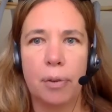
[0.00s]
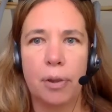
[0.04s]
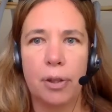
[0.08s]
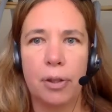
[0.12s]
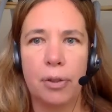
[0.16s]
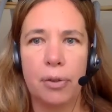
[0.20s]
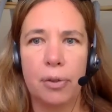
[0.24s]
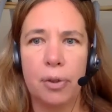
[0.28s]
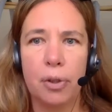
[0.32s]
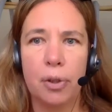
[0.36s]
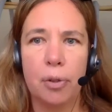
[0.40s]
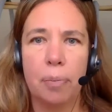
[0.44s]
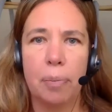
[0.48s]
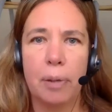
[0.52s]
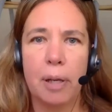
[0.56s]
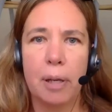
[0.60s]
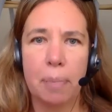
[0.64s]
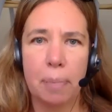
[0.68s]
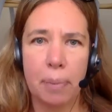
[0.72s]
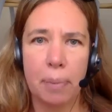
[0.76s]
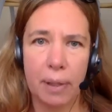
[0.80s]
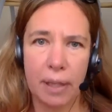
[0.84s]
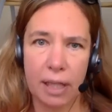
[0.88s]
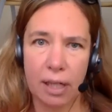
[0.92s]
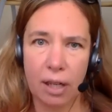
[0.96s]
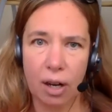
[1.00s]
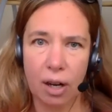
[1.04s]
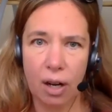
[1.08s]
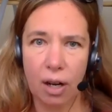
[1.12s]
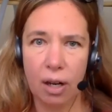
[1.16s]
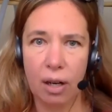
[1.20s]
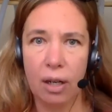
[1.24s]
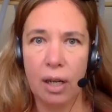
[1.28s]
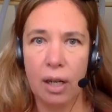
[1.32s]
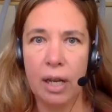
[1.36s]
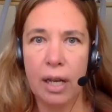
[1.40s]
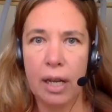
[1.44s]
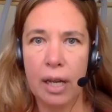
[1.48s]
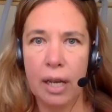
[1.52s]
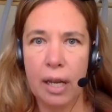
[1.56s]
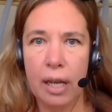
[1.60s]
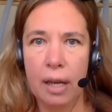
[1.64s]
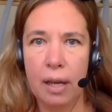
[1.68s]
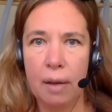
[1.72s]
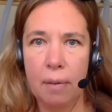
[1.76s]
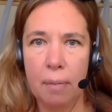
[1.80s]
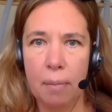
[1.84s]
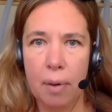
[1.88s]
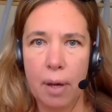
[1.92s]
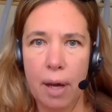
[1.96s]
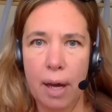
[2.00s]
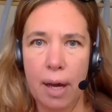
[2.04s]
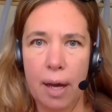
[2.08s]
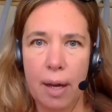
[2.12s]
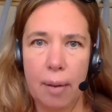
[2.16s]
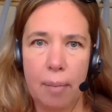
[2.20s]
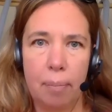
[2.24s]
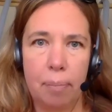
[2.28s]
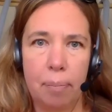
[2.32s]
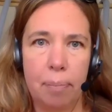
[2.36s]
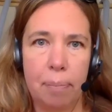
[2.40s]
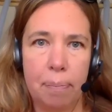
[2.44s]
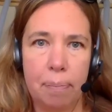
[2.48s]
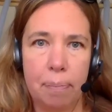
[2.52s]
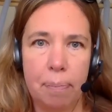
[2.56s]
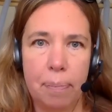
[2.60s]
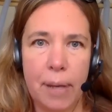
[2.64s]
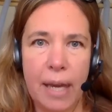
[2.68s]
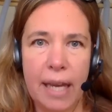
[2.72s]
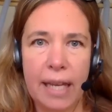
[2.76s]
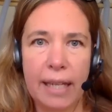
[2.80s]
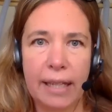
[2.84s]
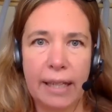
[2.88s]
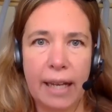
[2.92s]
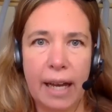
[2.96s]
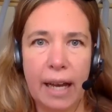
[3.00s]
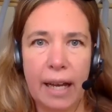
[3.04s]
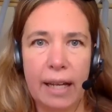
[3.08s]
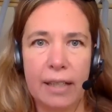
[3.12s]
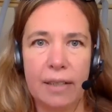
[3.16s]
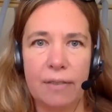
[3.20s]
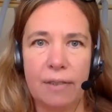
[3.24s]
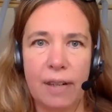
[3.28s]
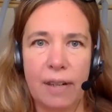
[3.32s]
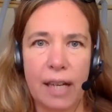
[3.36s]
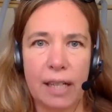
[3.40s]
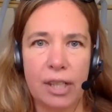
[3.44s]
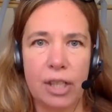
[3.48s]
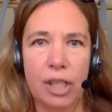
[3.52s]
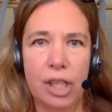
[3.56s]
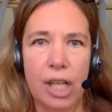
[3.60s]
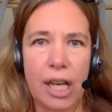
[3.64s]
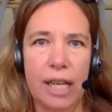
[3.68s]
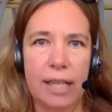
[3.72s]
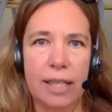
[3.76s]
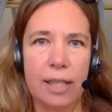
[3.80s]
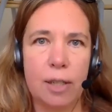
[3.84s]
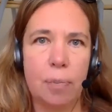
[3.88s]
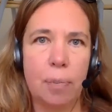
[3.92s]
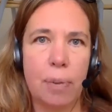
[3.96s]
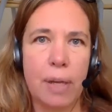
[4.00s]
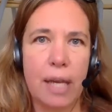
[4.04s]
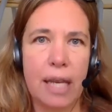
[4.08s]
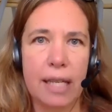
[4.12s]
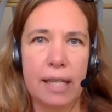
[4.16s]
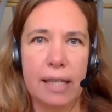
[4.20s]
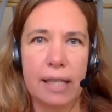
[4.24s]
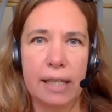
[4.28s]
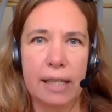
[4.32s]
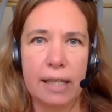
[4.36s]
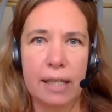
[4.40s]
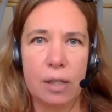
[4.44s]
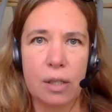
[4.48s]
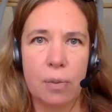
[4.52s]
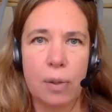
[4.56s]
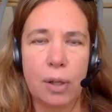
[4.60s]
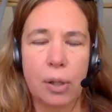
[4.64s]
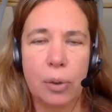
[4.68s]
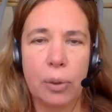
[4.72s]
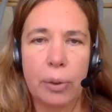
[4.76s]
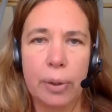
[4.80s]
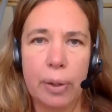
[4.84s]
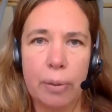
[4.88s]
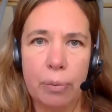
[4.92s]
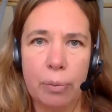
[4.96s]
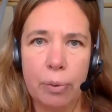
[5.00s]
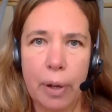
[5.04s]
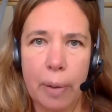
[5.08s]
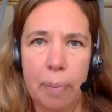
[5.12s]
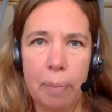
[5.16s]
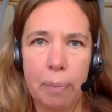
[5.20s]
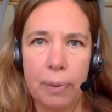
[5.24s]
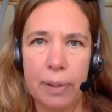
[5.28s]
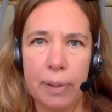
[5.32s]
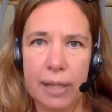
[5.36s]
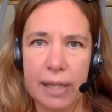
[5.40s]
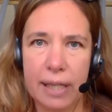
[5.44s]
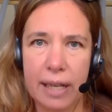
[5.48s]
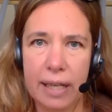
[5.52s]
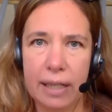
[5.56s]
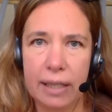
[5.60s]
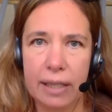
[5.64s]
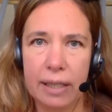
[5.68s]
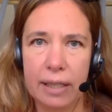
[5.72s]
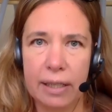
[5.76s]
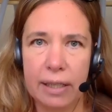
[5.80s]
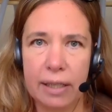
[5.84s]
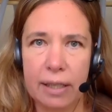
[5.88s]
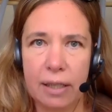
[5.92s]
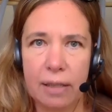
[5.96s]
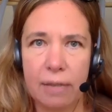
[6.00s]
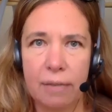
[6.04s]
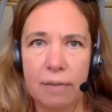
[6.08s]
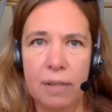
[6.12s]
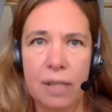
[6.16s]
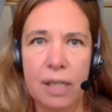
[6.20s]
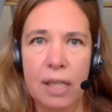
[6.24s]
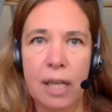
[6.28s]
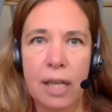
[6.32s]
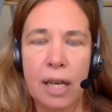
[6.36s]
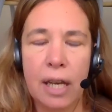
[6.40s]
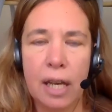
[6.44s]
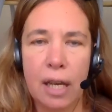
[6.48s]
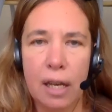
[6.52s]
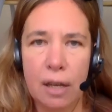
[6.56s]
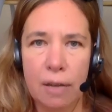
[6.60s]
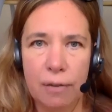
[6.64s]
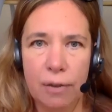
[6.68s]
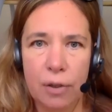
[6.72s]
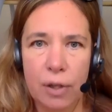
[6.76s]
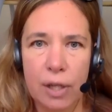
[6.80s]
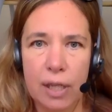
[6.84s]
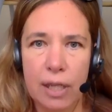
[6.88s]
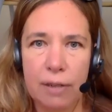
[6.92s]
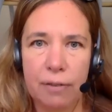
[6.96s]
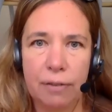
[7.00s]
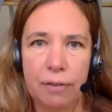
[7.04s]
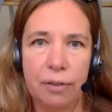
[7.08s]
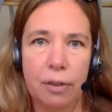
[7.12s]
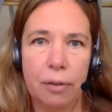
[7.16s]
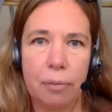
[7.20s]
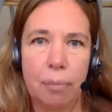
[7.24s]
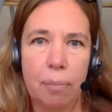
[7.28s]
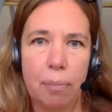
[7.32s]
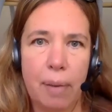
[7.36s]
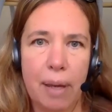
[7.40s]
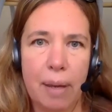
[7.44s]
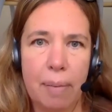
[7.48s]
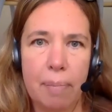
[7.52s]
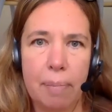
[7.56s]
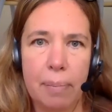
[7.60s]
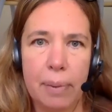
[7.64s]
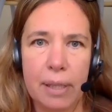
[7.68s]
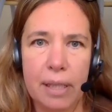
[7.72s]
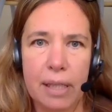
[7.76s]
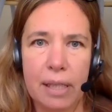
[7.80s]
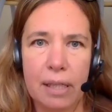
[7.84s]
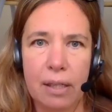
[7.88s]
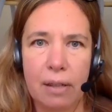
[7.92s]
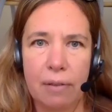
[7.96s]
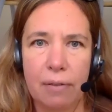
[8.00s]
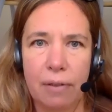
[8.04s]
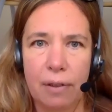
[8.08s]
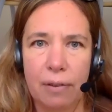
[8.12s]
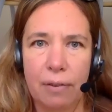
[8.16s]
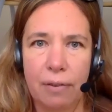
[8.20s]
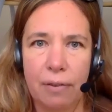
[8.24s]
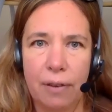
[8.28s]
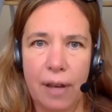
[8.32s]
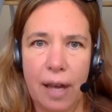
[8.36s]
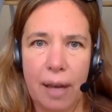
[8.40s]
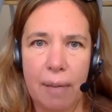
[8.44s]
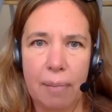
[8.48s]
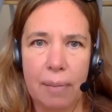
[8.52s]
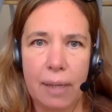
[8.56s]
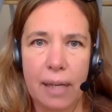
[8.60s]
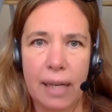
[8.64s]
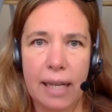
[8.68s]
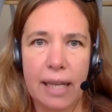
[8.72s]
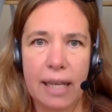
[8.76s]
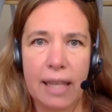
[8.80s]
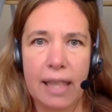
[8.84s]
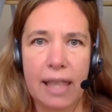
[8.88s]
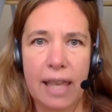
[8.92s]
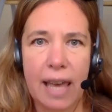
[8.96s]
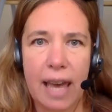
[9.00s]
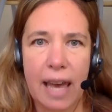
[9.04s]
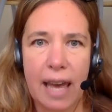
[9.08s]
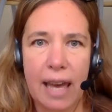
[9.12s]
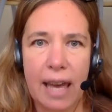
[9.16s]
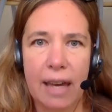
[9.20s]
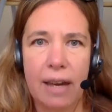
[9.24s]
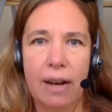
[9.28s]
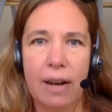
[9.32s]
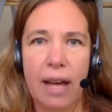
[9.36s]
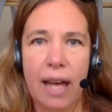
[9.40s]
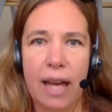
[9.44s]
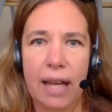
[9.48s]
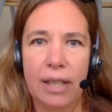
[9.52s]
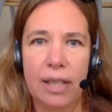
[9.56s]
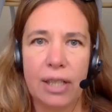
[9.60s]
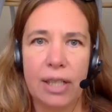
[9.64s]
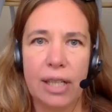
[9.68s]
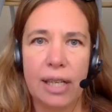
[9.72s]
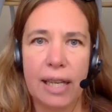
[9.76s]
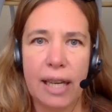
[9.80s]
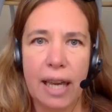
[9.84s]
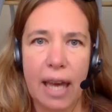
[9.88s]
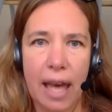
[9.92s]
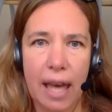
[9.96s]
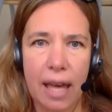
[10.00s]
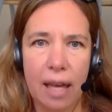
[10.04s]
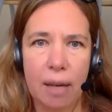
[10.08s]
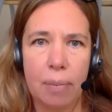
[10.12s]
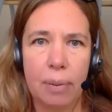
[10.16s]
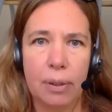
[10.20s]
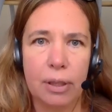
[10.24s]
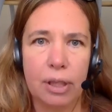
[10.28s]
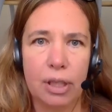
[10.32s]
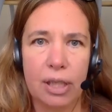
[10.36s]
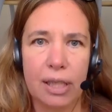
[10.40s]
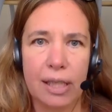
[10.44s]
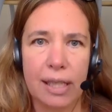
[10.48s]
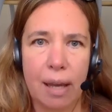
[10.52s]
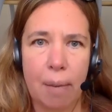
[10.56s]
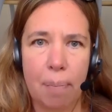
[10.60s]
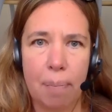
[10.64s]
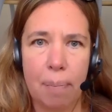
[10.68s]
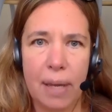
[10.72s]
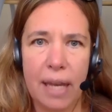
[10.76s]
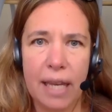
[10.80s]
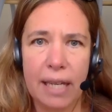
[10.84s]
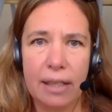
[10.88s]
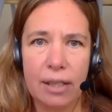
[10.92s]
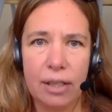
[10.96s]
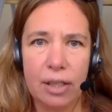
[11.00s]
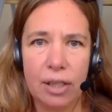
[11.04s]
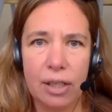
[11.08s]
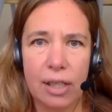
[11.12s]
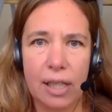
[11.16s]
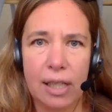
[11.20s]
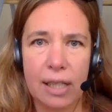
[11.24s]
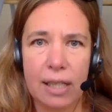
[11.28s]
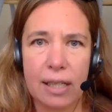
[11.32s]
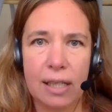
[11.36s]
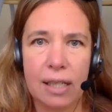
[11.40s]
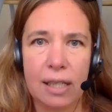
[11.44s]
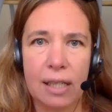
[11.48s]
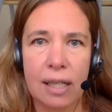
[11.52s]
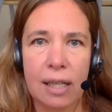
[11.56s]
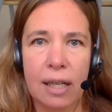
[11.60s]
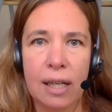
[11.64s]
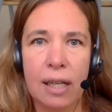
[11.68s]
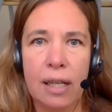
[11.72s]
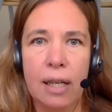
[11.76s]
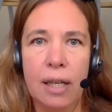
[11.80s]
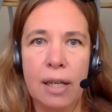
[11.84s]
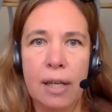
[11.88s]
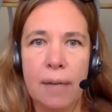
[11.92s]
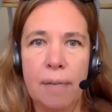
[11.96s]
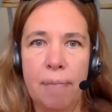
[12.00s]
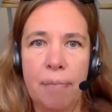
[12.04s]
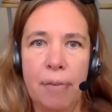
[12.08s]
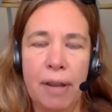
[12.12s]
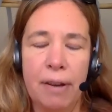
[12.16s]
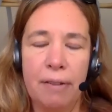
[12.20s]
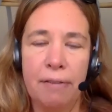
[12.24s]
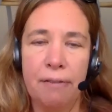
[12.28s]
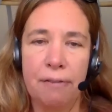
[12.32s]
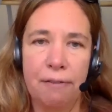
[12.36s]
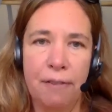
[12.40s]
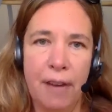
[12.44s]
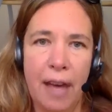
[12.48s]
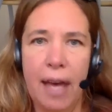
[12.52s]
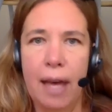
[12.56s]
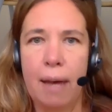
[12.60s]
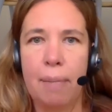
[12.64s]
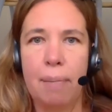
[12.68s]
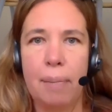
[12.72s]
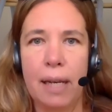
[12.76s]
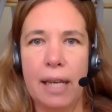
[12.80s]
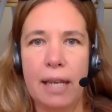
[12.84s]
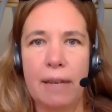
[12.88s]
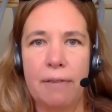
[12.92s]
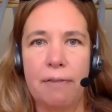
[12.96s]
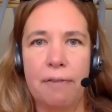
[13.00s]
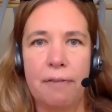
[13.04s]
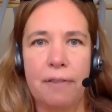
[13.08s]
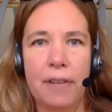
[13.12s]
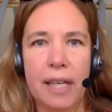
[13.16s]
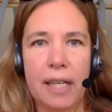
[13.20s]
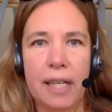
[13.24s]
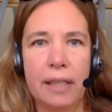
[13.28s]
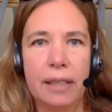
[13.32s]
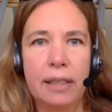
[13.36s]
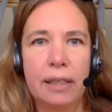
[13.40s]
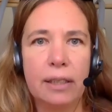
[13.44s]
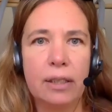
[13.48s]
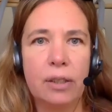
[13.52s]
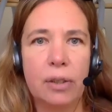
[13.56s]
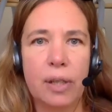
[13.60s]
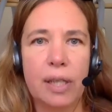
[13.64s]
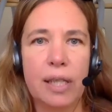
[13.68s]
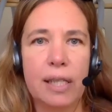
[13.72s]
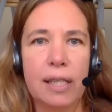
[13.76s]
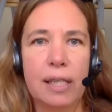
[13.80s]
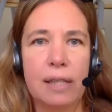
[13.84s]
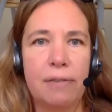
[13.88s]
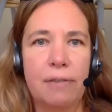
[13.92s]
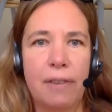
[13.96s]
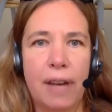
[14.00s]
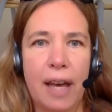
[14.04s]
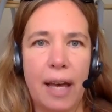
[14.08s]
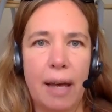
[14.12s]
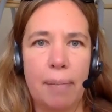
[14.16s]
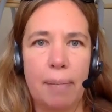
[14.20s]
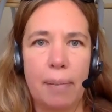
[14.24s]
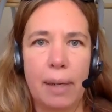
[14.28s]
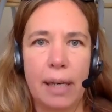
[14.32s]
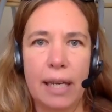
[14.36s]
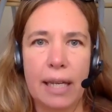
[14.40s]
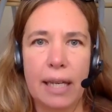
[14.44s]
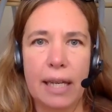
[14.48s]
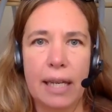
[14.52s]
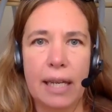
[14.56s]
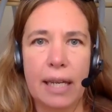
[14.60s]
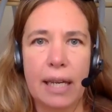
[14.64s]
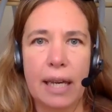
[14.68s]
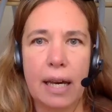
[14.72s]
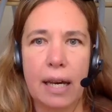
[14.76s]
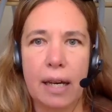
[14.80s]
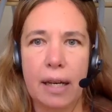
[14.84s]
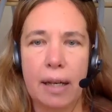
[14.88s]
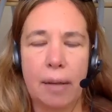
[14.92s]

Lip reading: through people that are being kind of like chess pieces. We call them representatives for the different members of the family. They are actually able to tap into this family field or this family